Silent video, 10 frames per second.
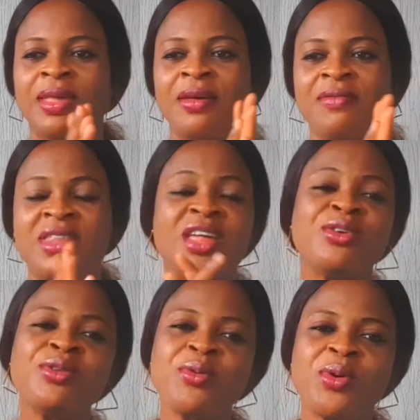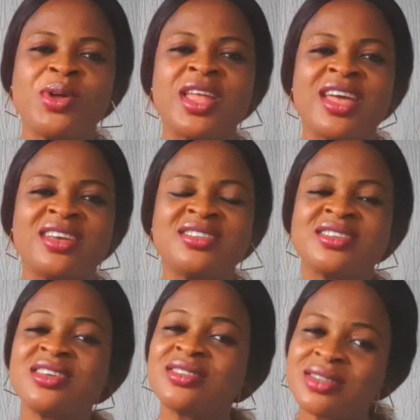Then another one is,
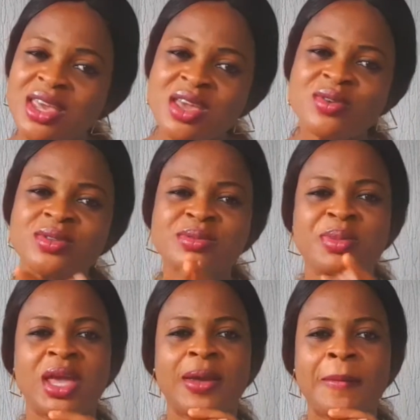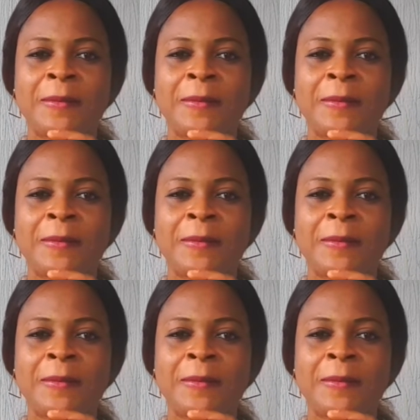excuse me.